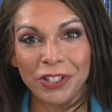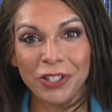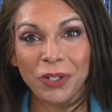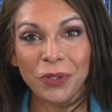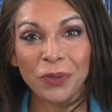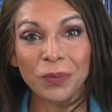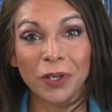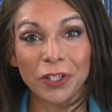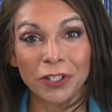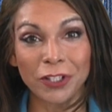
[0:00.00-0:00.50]

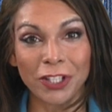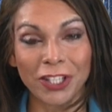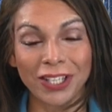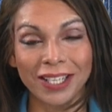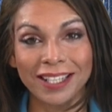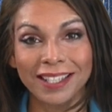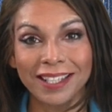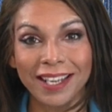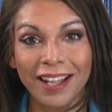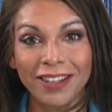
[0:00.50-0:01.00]
you're
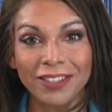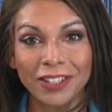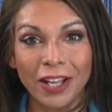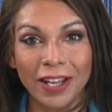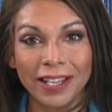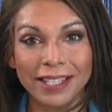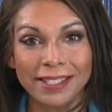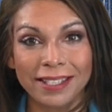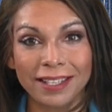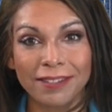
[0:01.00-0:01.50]
watching
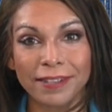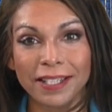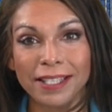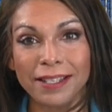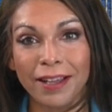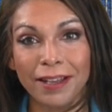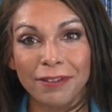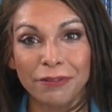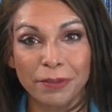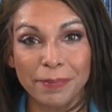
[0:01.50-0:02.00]
Kalkine TV
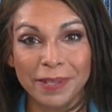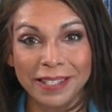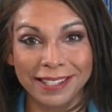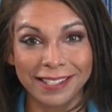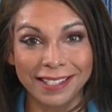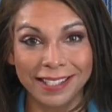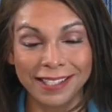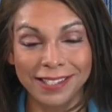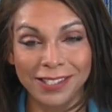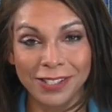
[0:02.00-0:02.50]
live from the
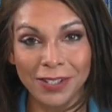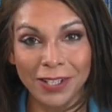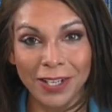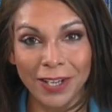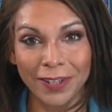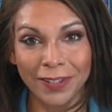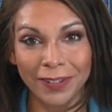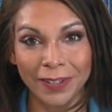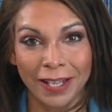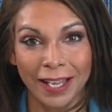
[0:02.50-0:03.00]
Sydney
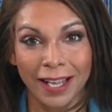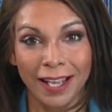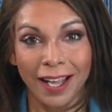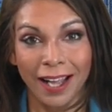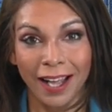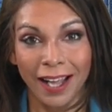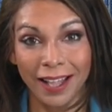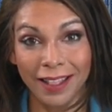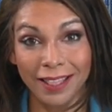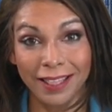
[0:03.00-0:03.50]
studio.
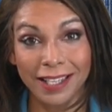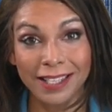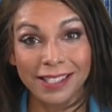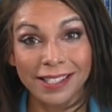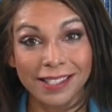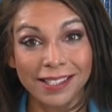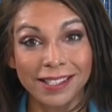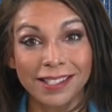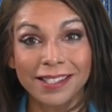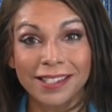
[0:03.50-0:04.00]
And
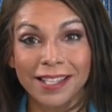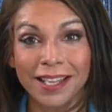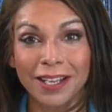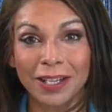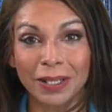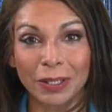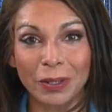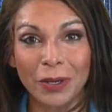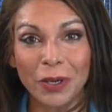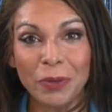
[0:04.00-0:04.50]
this is the
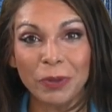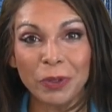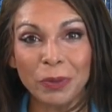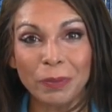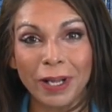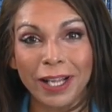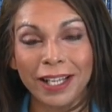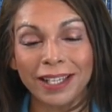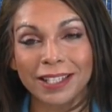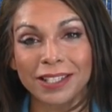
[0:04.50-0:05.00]
Global
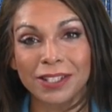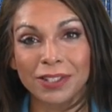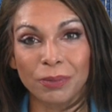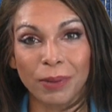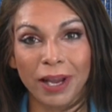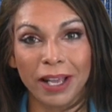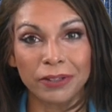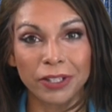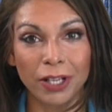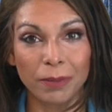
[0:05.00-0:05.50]
Markets
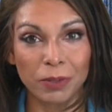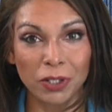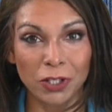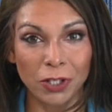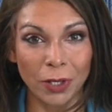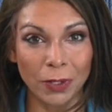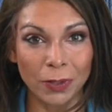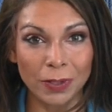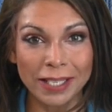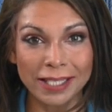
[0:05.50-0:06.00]
Roundup
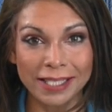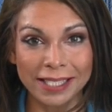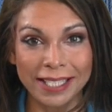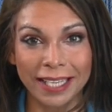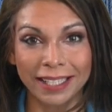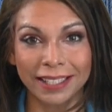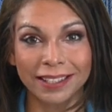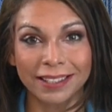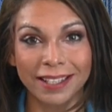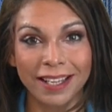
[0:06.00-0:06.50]
show. Let's
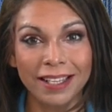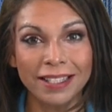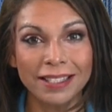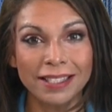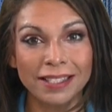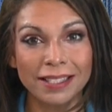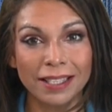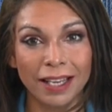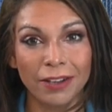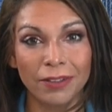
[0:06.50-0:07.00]
take a
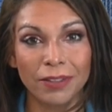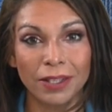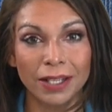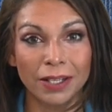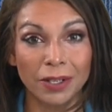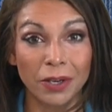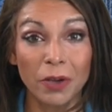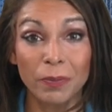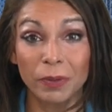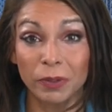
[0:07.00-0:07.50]
glance at how the
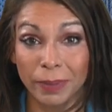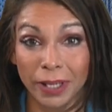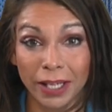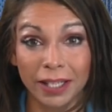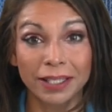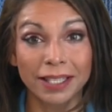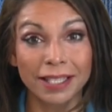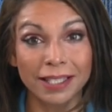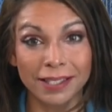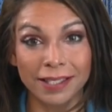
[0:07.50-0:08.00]
global
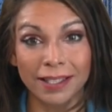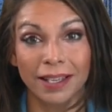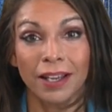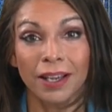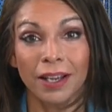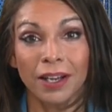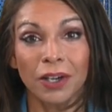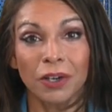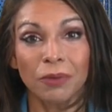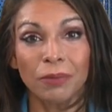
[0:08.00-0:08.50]
markets
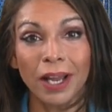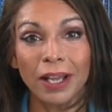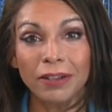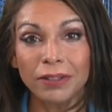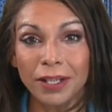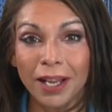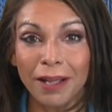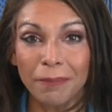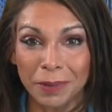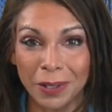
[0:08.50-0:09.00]

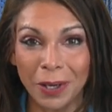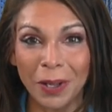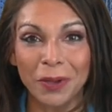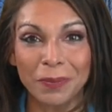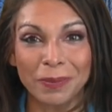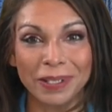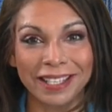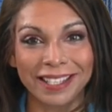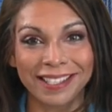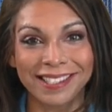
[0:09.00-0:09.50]
rounded up
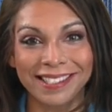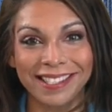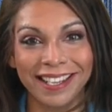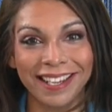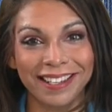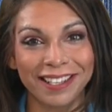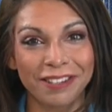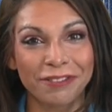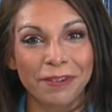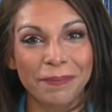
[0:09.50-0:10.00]
globally,
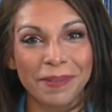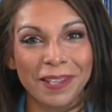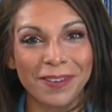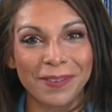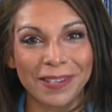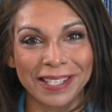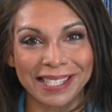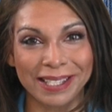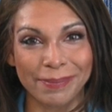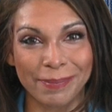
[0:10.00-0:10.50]
starting from the
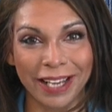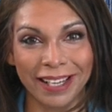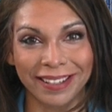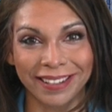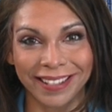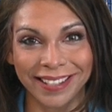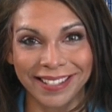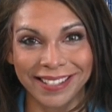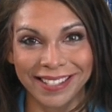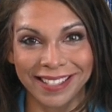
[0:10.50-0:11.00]
US
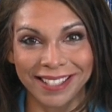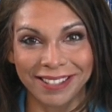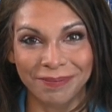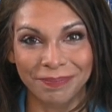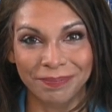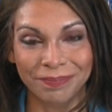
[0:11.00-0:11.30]
market.